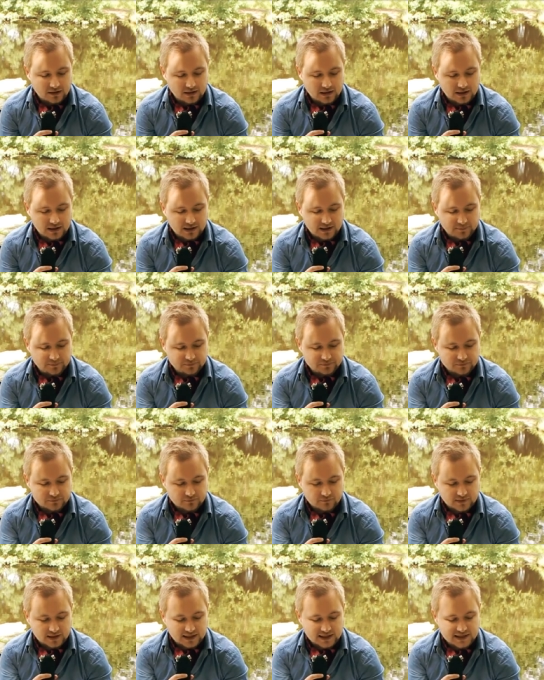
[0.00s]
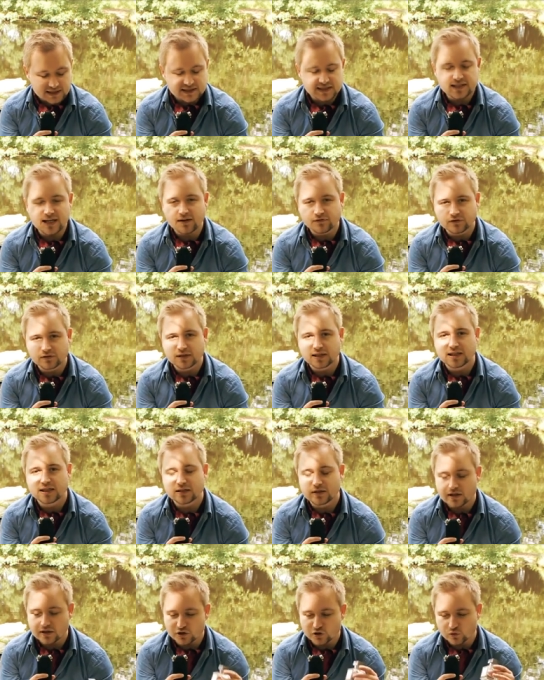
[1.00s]
Um, he's
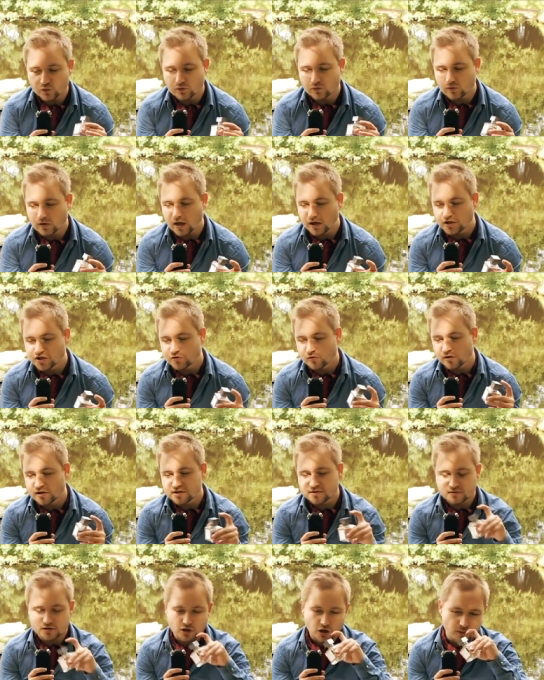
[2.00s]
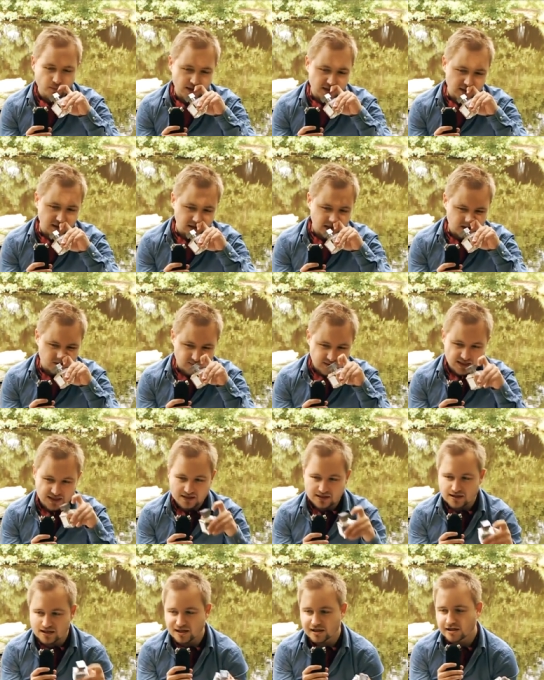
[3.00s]
definitely. I just wanted to comment a little
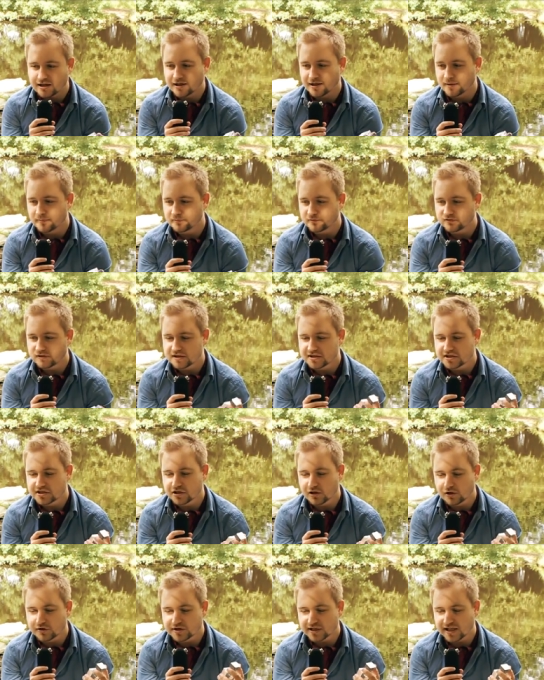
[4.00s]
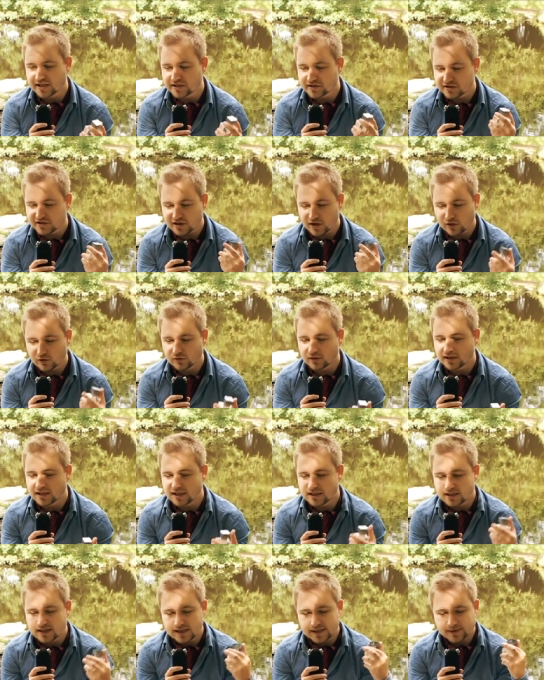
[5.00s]
bit. Um, Francis Kurkdjian is
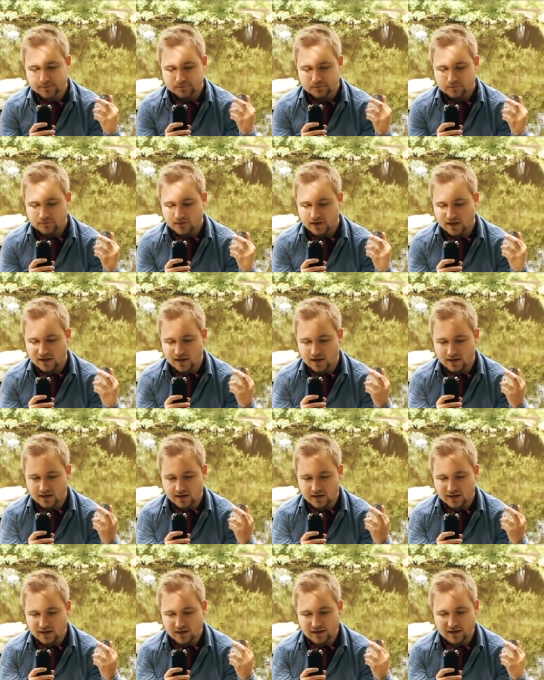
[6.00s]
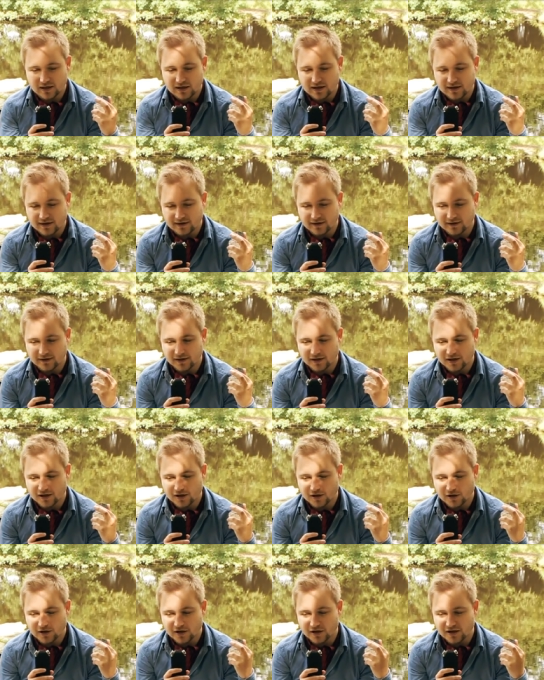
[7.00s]
totally uh, uh,
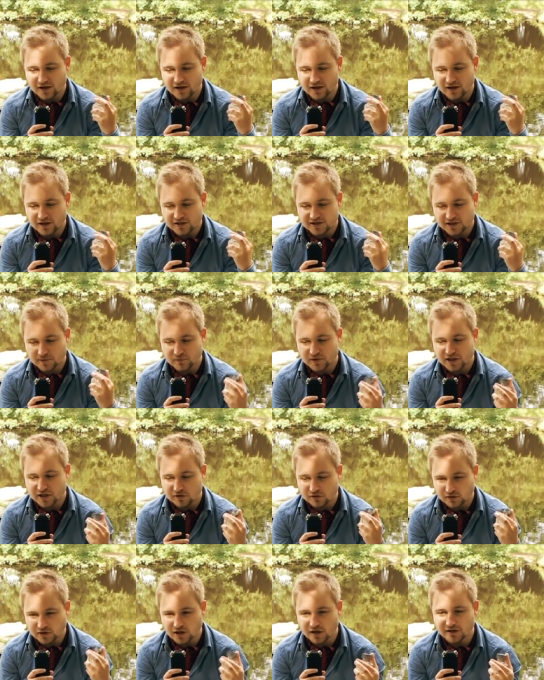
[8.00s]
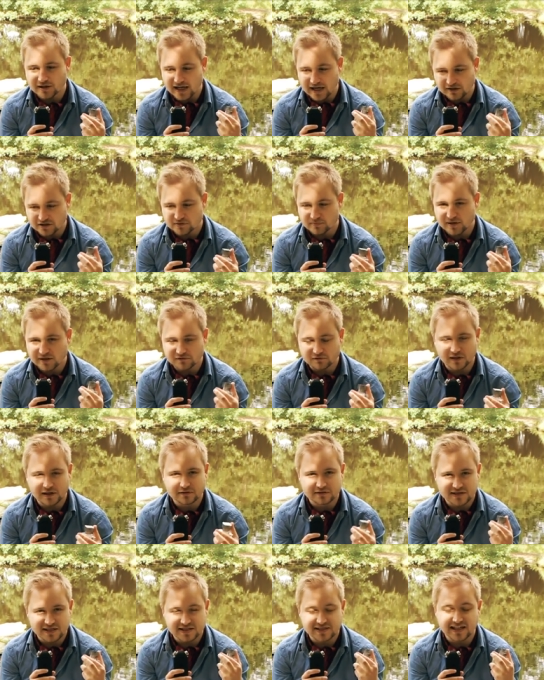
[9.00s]
somebody who learned how to make
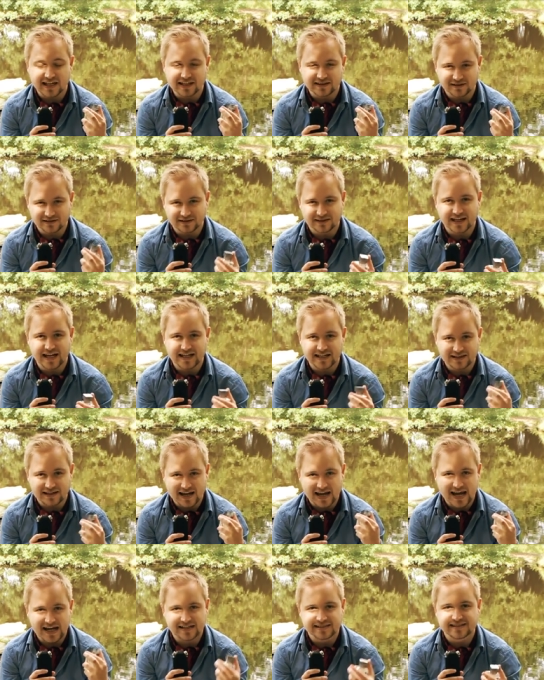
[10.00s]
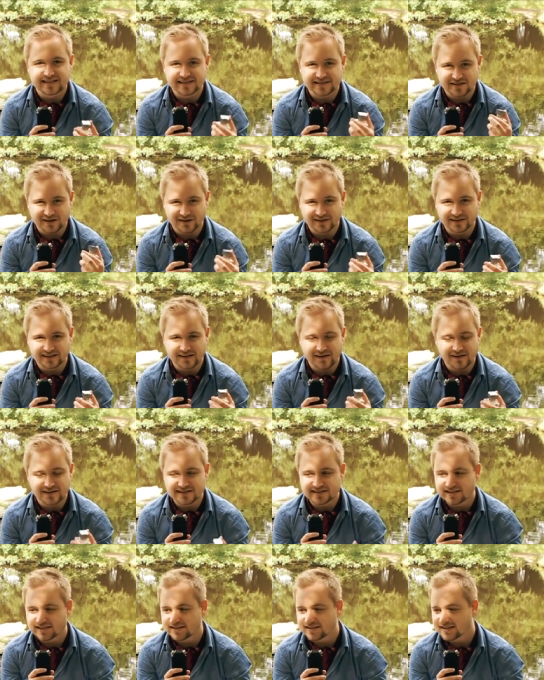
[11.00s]
fragrances in the late 80s early
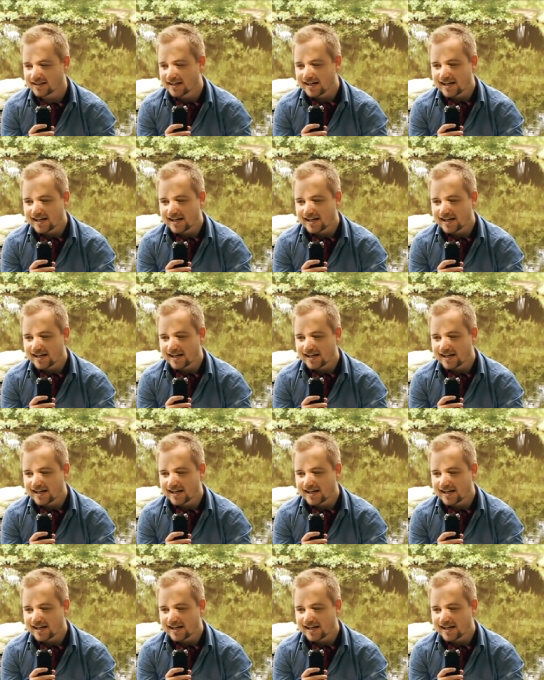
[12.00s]
90s